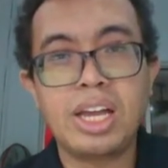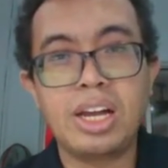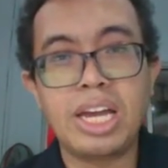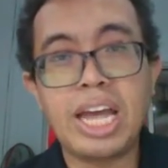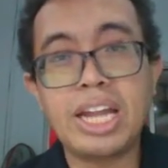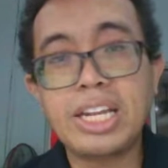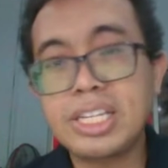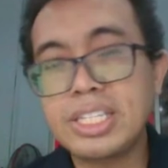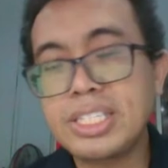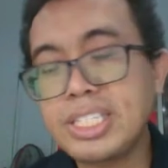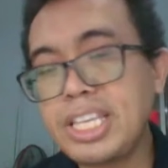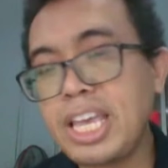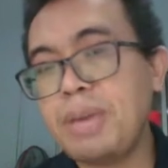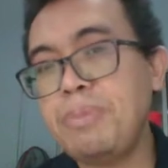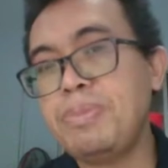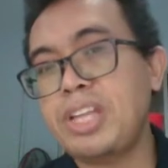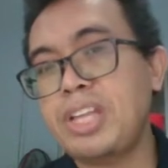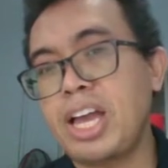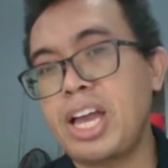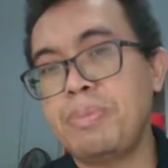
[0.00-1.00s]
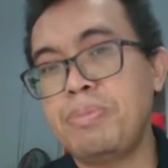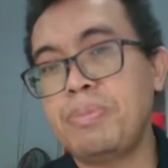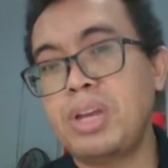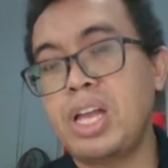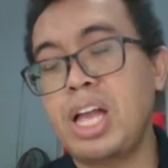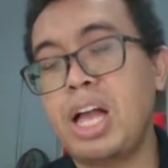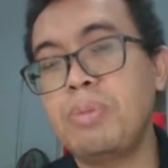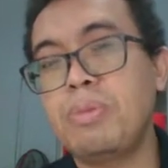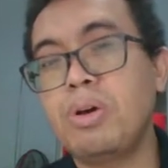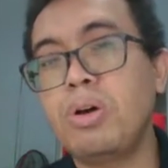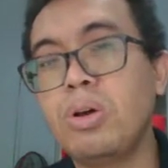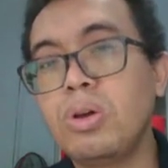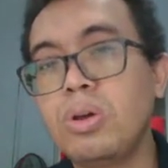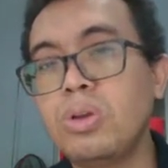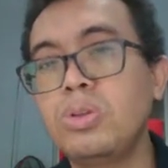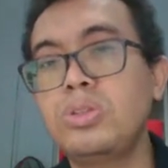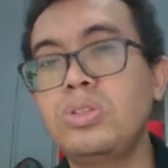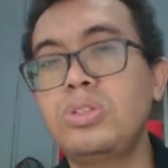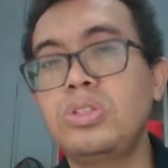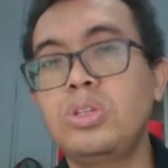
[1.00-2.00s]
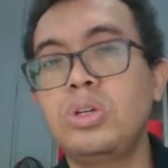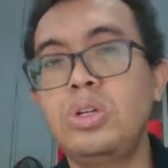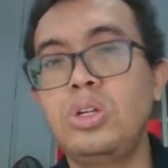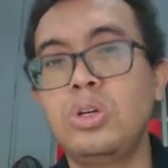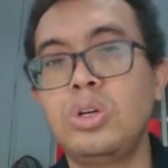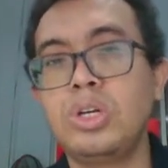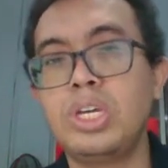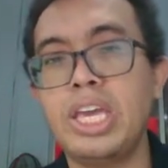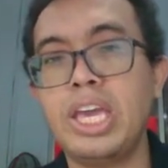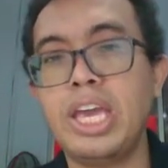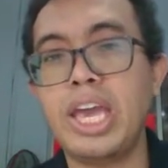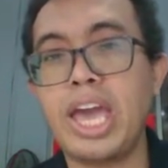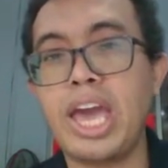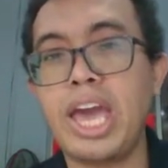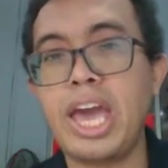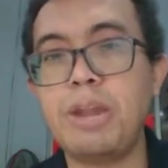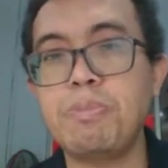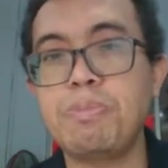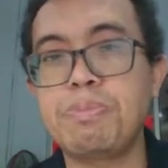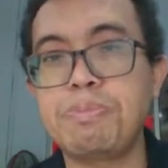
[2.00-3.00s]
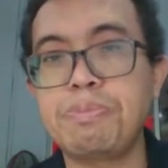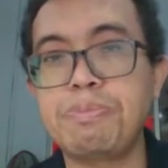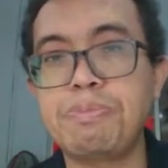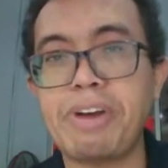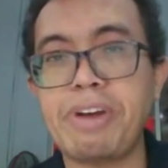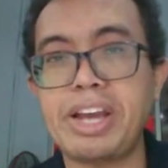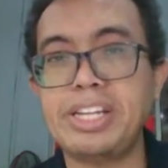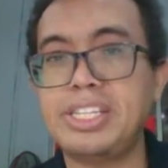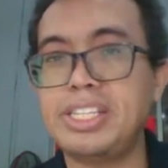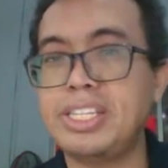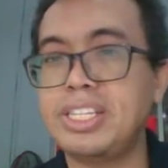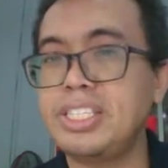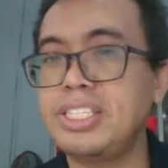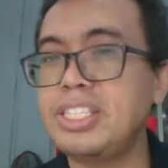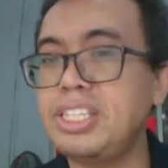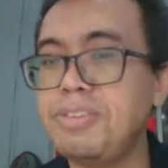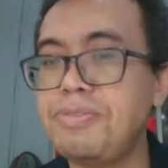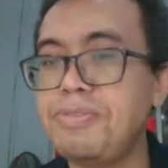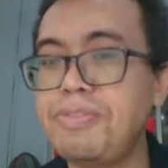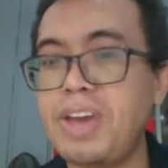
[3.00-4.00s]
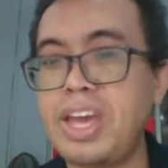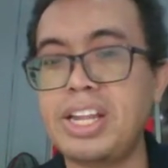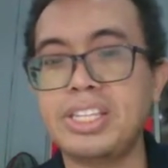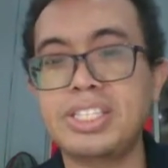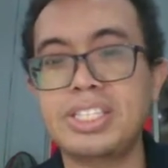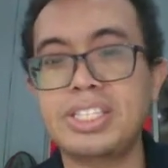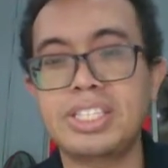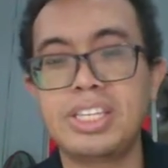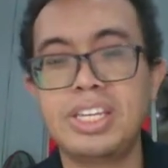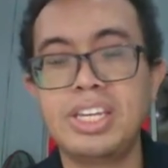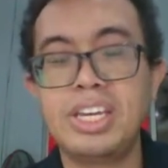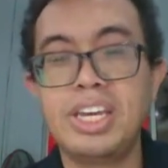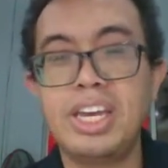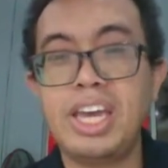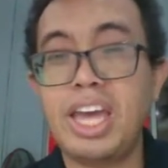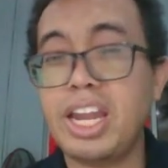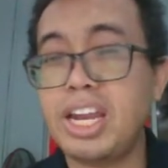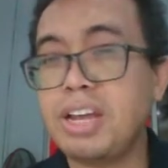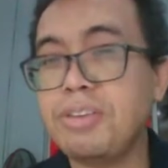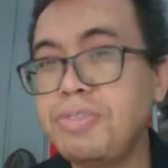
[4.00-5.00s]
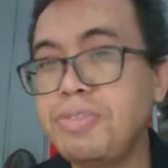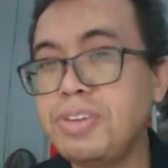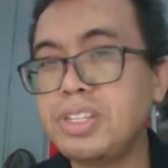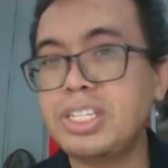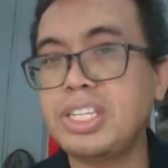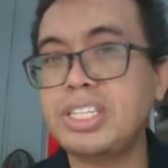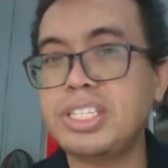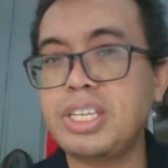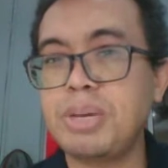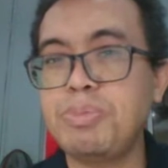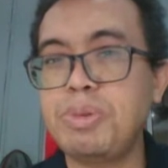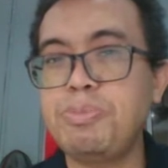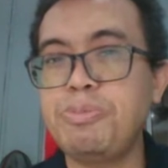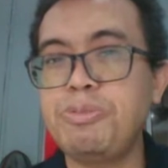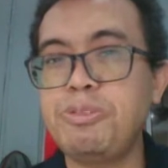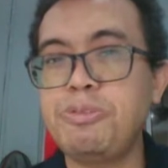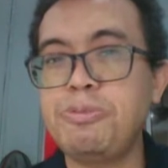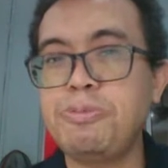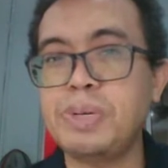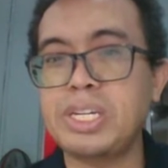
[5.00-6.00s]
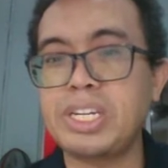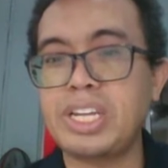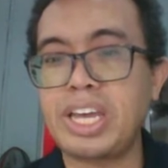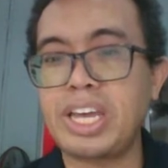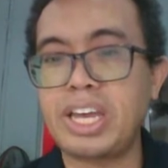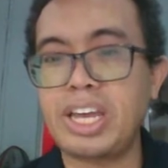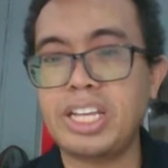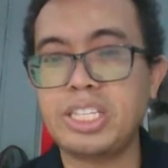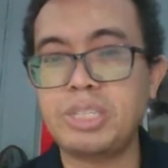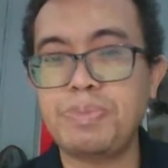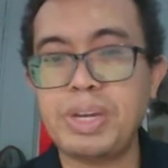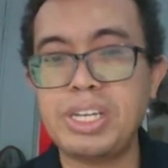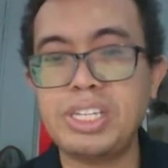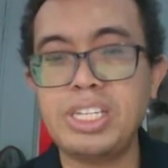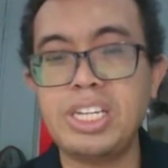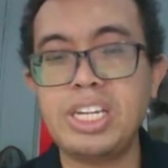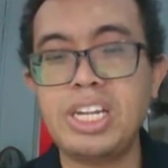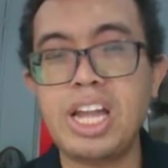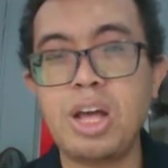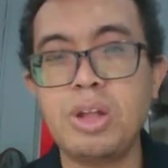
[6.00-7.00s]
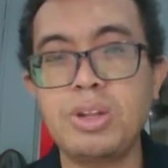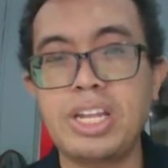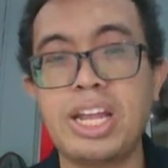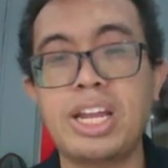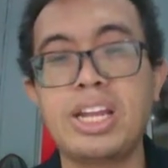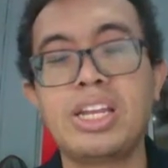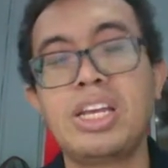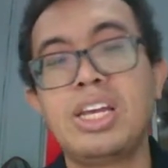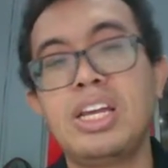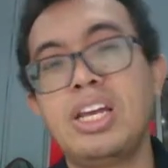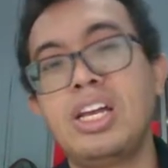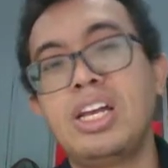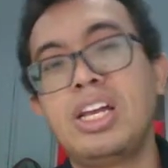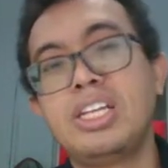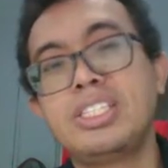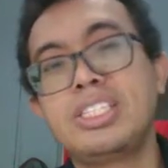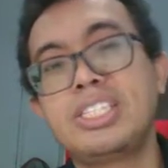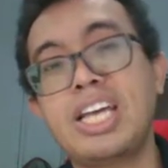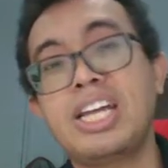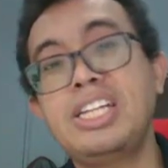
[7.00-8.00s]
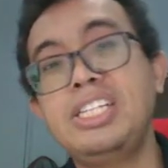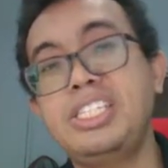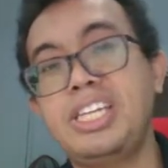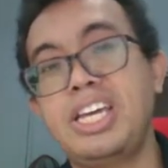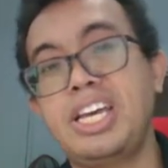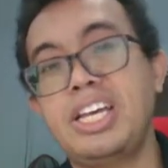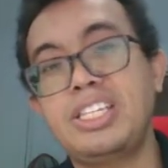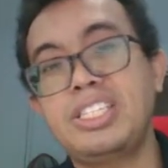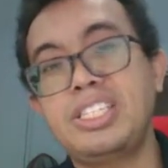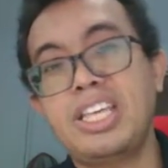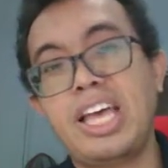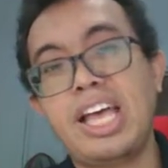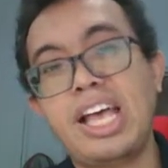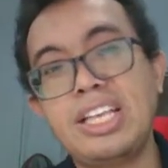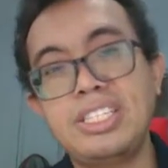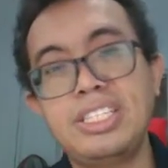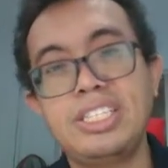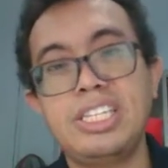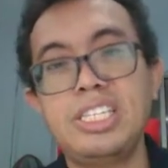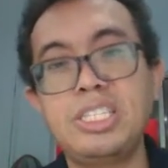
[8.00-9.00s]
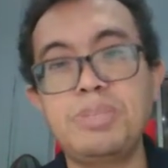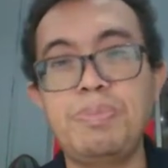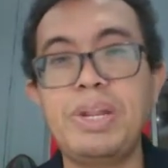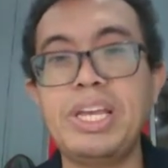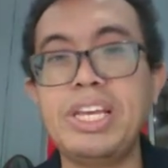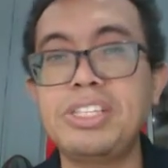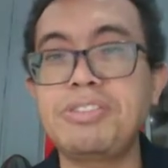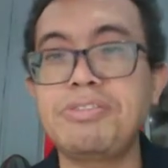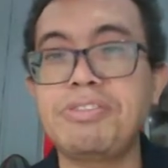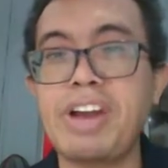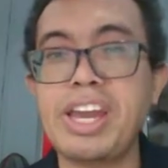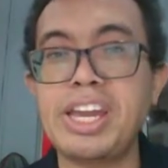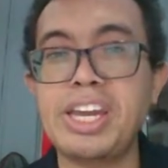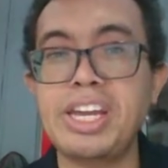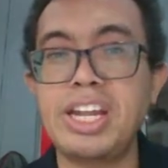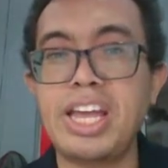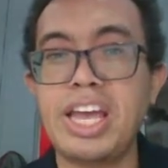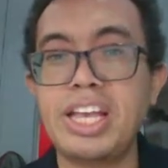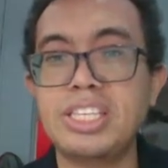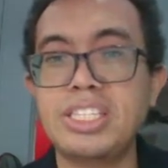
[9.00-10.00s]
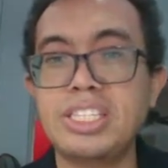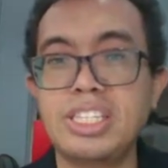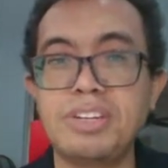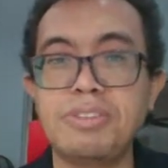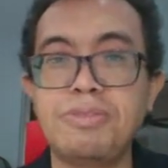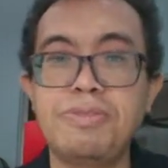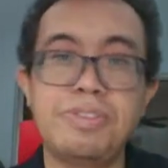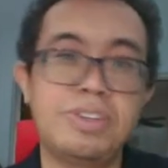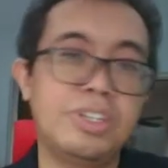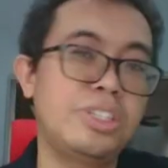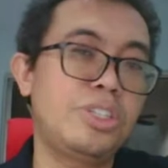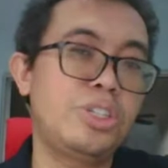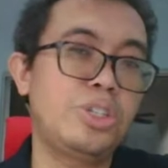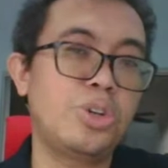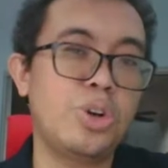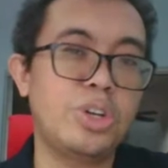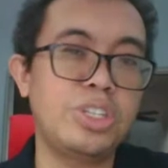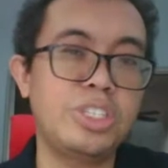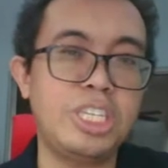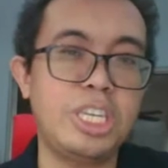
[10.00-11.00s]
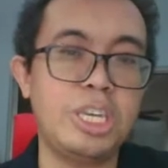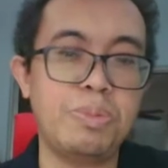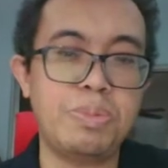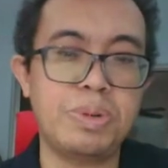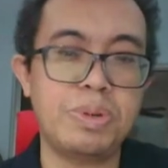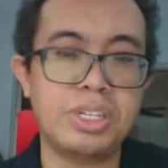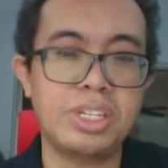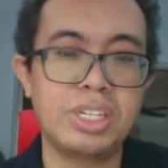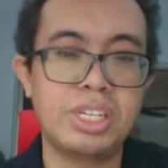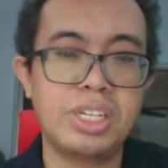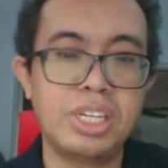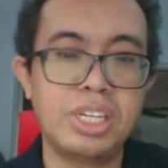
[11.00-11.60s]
At the same time, I'm also looking at Brighton's defense, and I feel there's some improvement there, especially now that Sanchez has displaced Ryan as the first choice keeper.